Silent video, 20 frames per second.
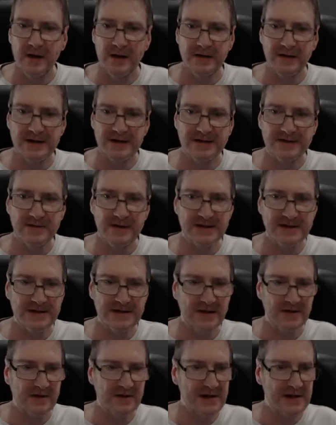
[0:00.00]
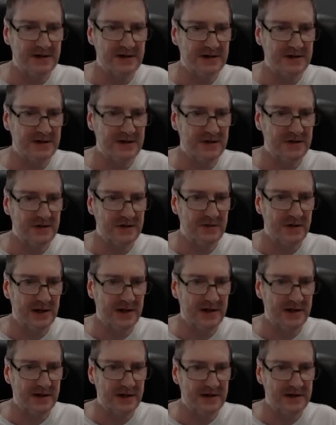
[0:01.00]
And this one's not looking too
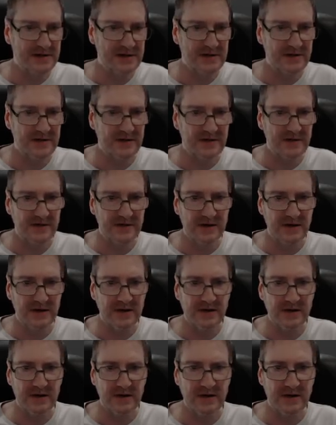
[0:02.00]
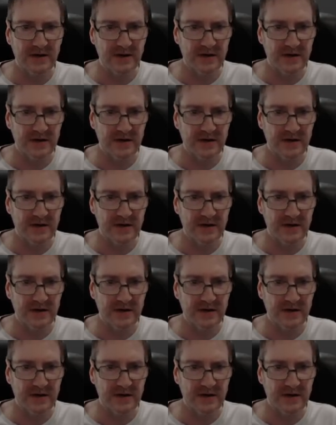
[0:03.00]
bad, I don't think.